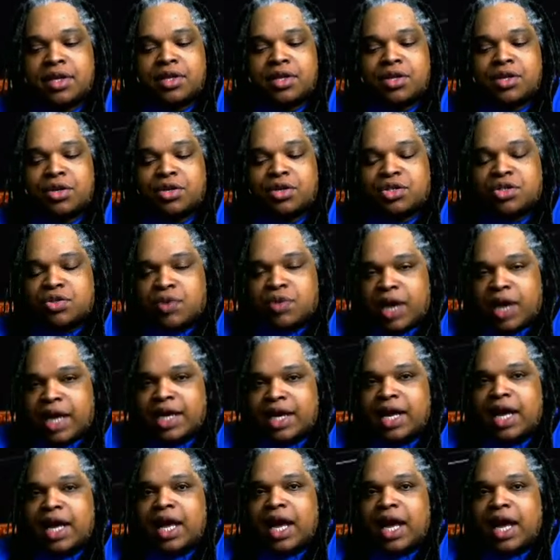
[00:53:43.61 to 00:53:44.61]
You're trying
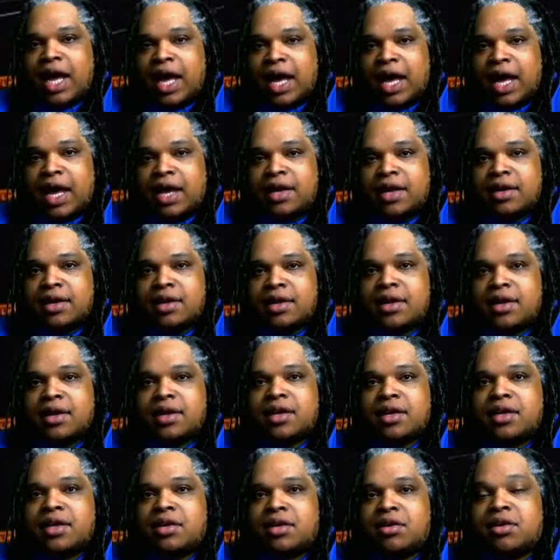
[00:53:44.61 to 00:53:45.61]
to hide
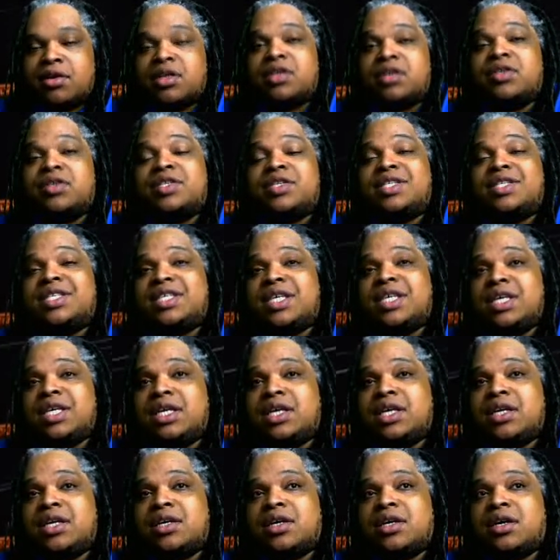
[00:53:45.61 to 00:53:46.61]
your
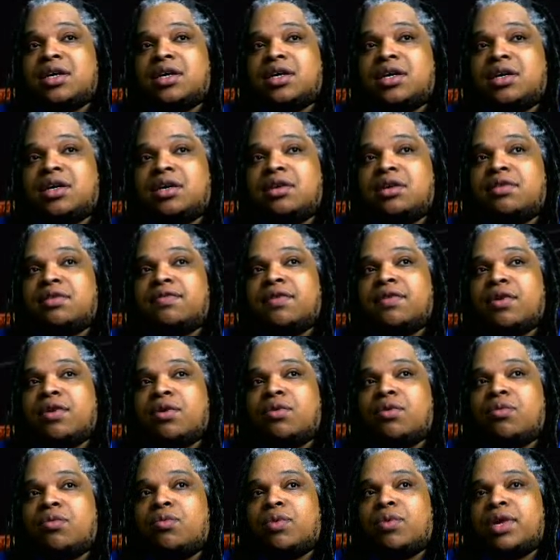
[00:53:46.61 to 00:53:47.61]
critique of
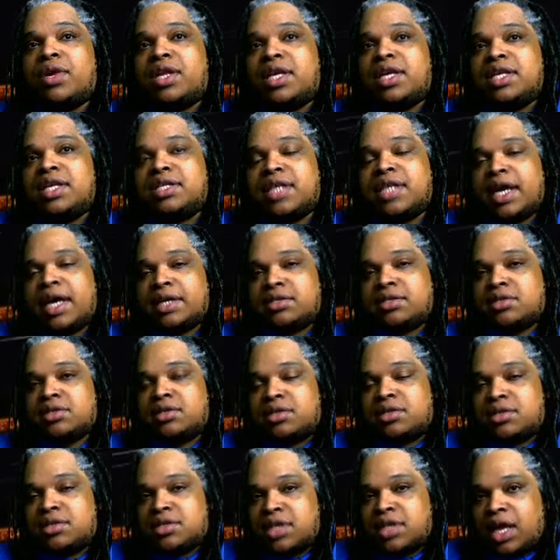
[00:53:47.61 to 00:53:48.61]
what he's
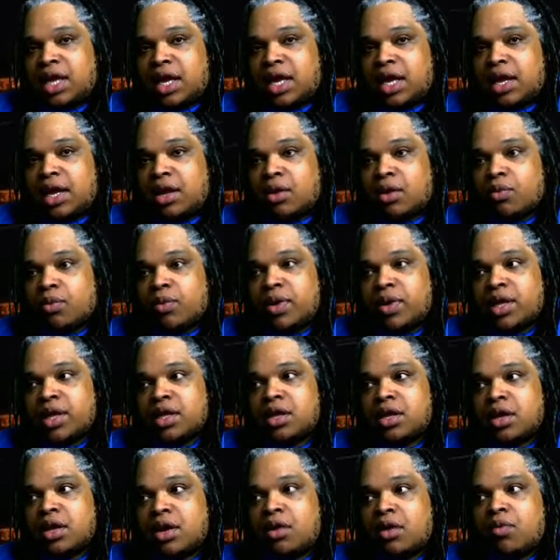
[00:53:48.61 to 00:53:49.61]
actually saying with,
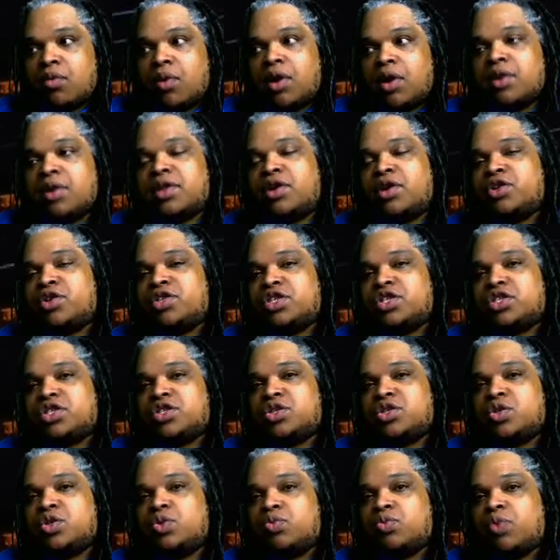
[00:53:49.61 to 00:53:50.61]
well, they're
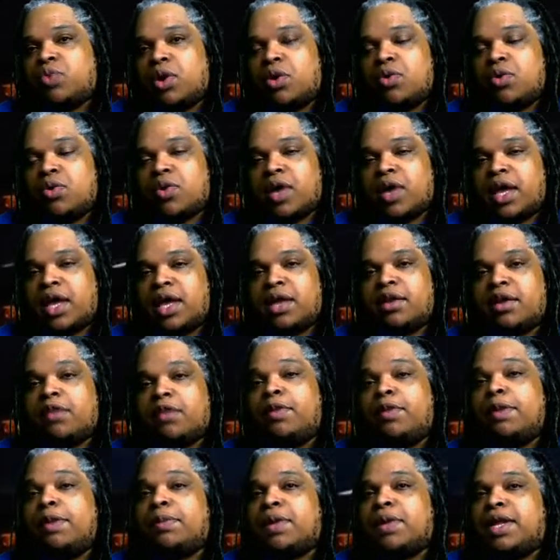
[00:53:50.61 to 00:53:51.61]
just too woke, and the
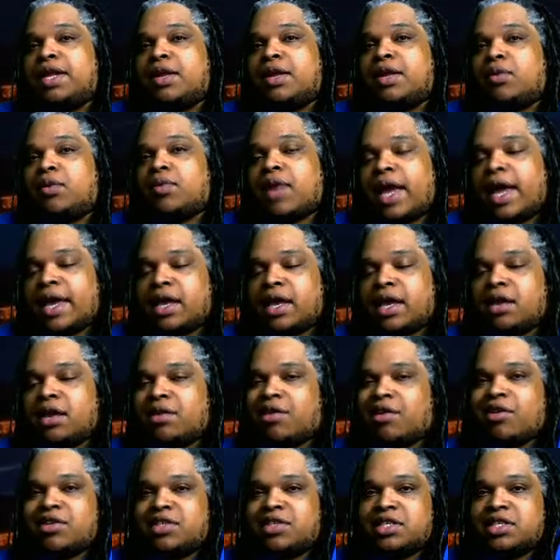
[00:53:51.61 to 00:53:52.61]
people that don't like it
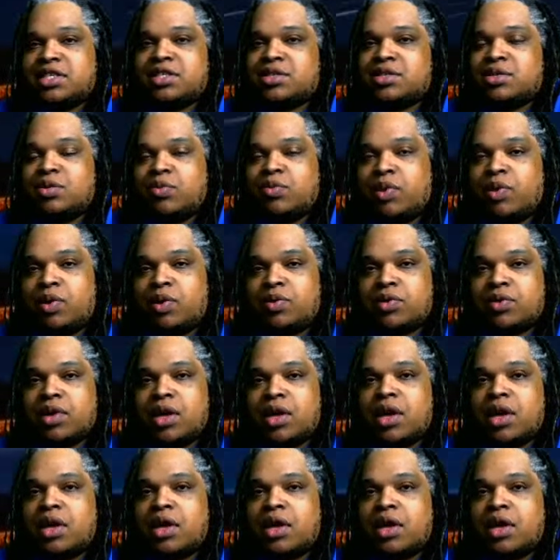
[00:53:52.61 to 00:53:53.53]
are just too woke,